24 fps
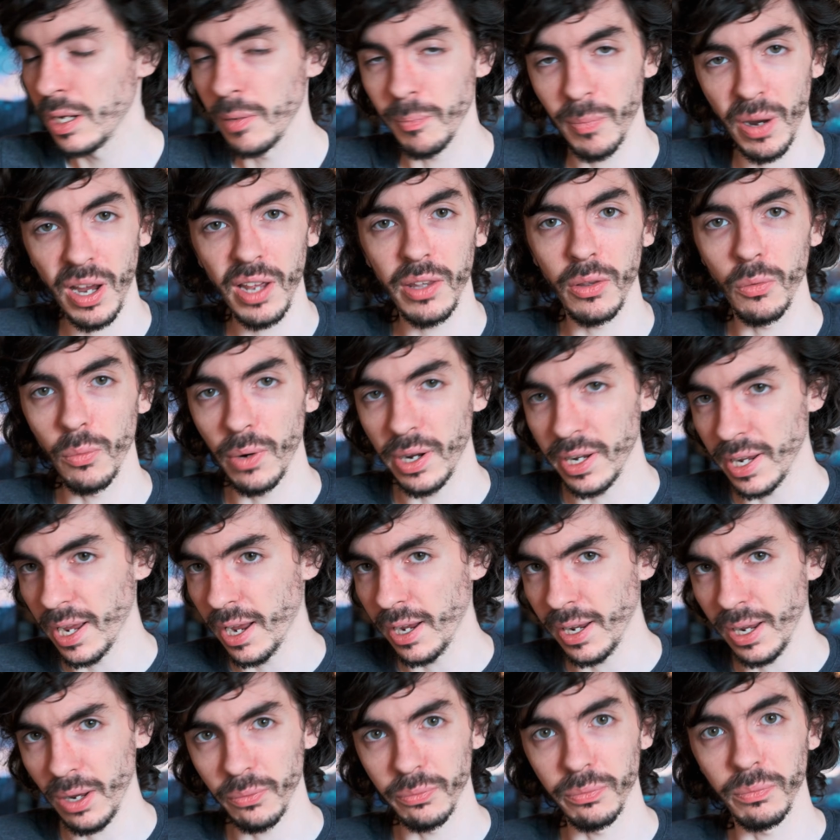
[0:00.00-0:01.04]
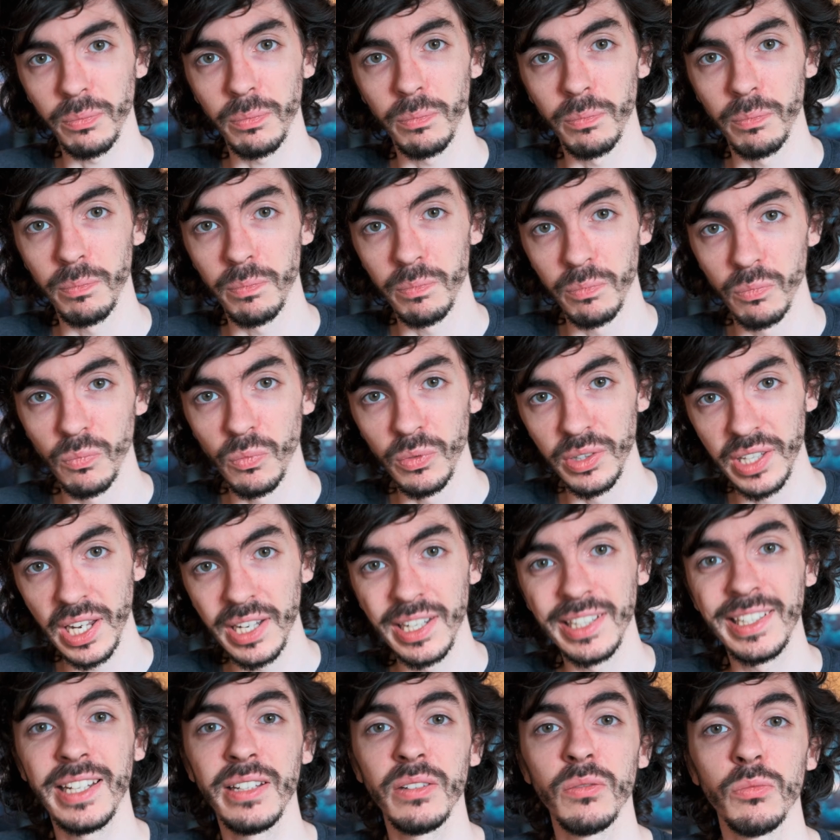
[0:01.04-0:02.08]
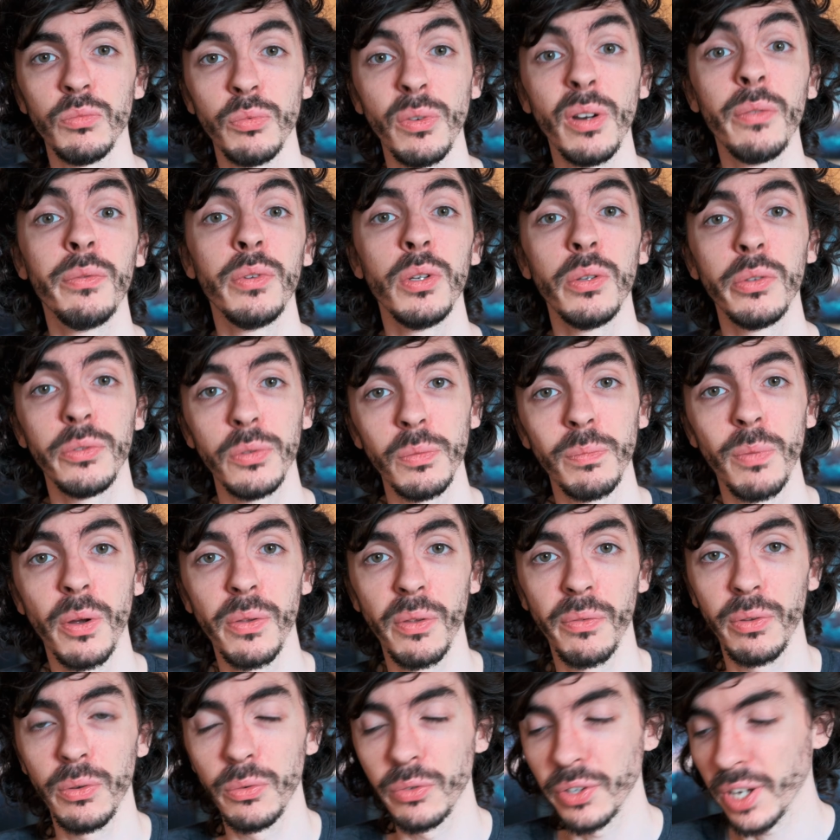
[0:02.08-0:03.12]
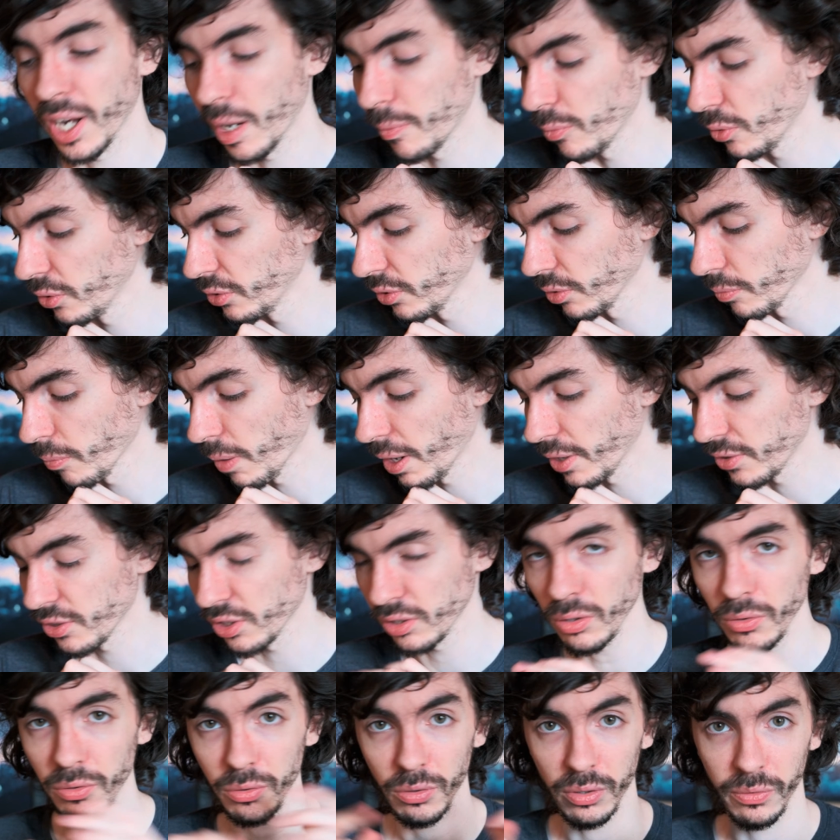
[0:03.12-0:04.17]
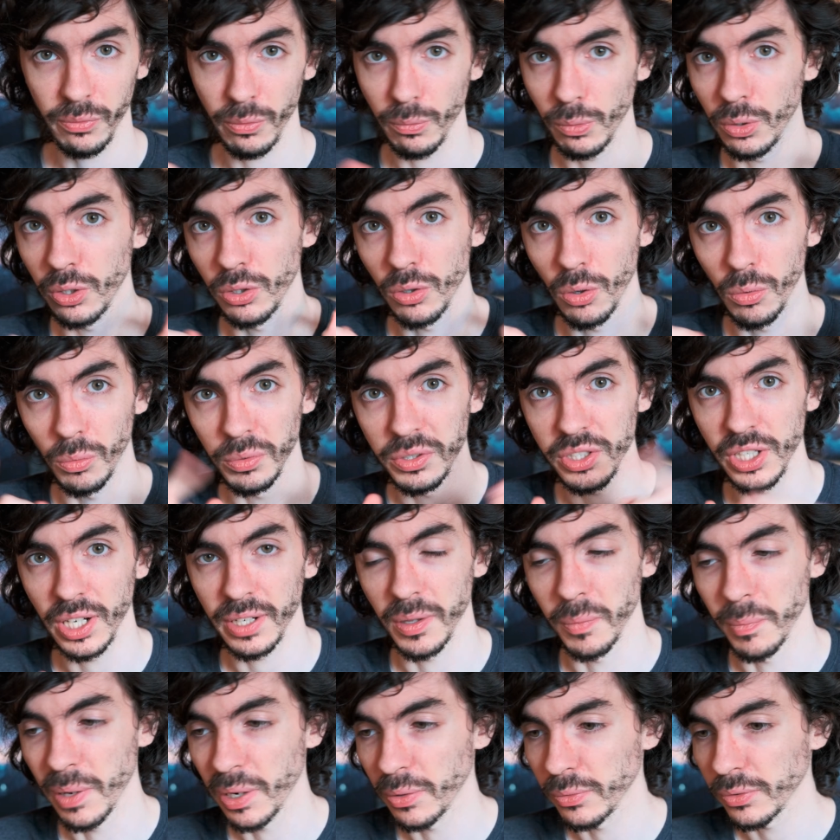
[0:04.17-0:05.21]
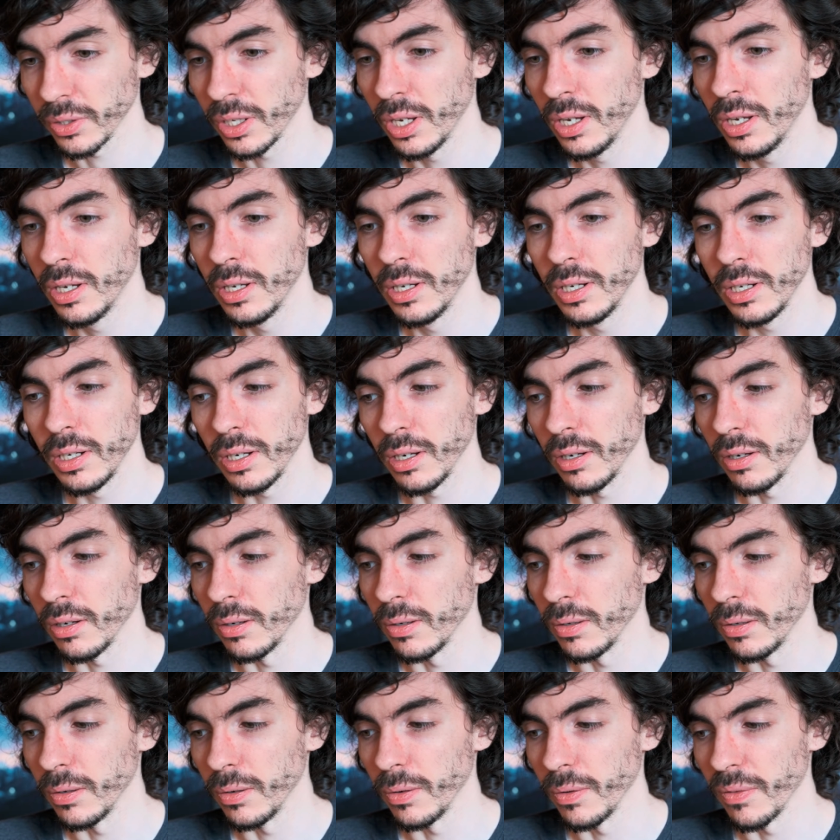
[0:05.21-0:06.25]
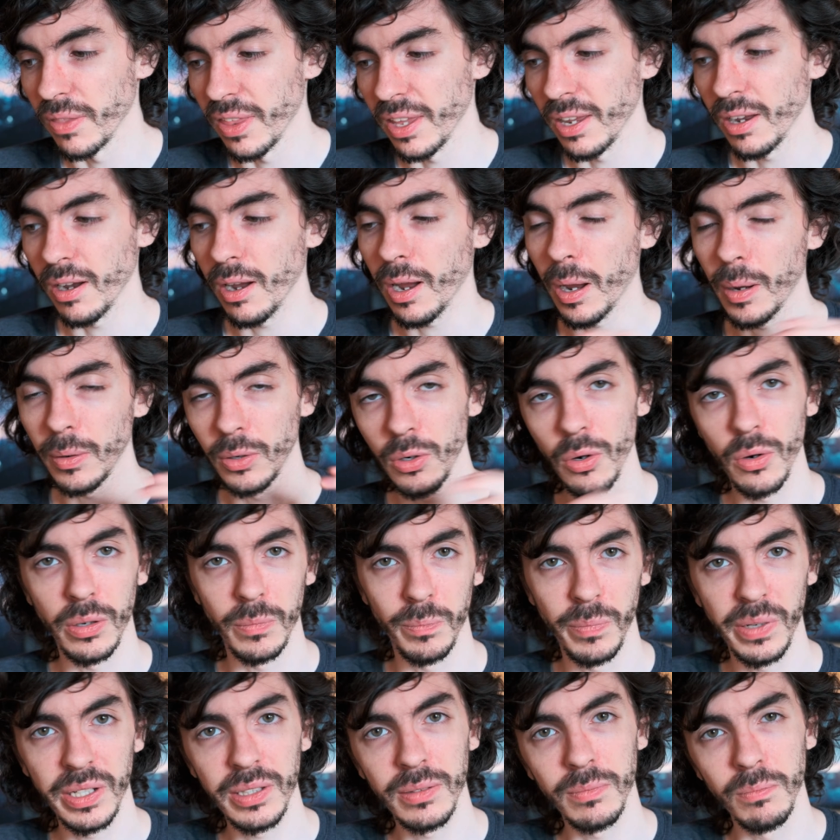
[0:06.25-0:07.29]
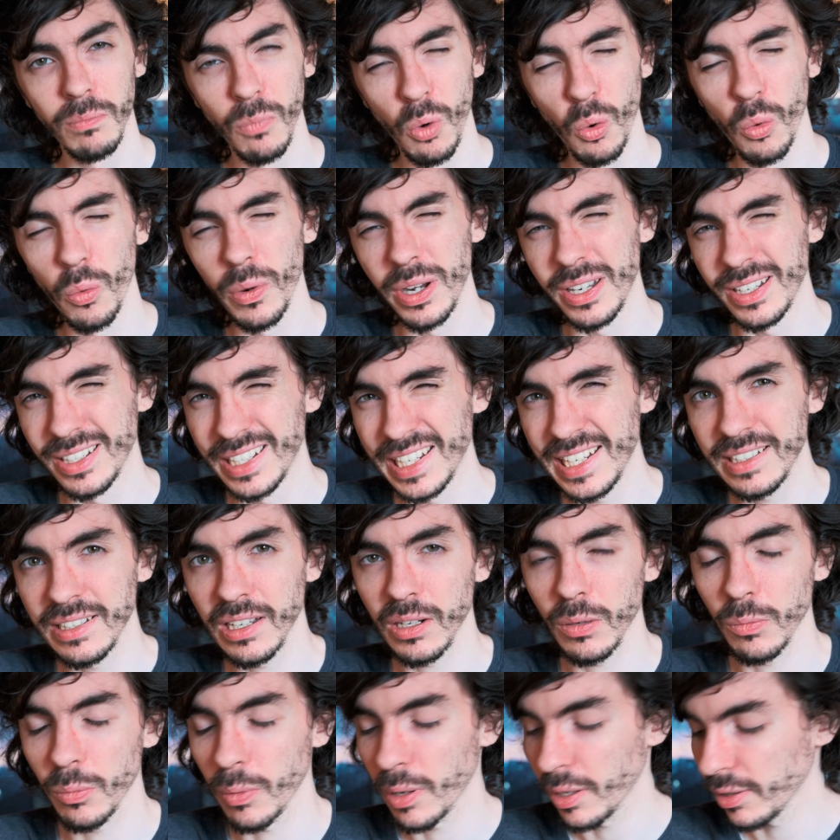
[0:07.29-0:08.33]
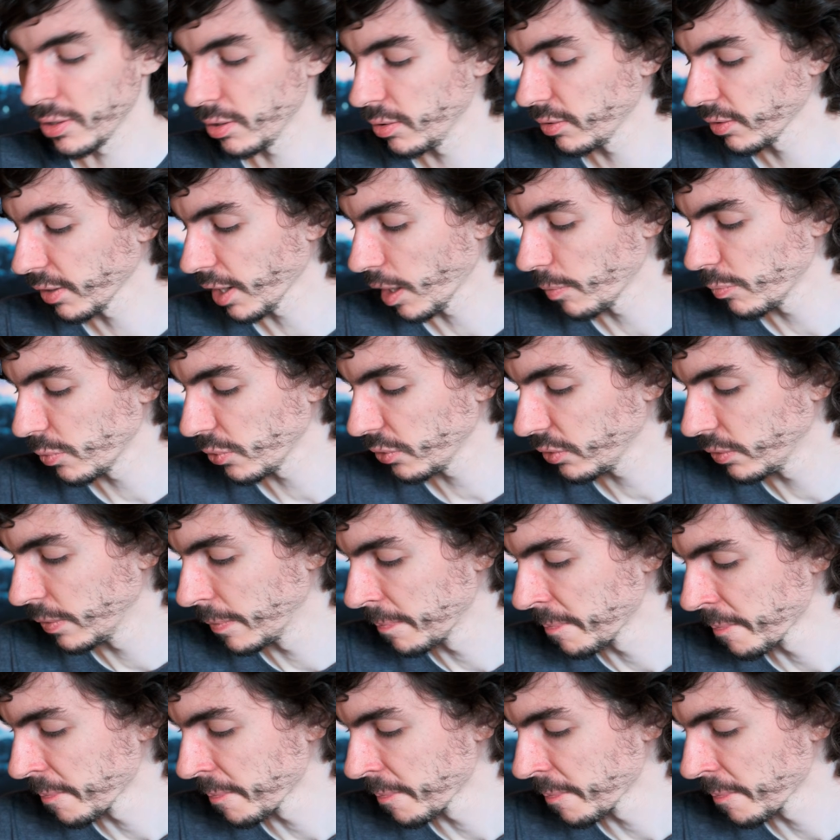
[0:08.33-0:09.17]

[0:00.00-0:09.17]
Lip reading: By the way, I have dedicated reviews to both of those cameras on my channel, so if you want to go check them out, I go a bit more in detail about these cameras.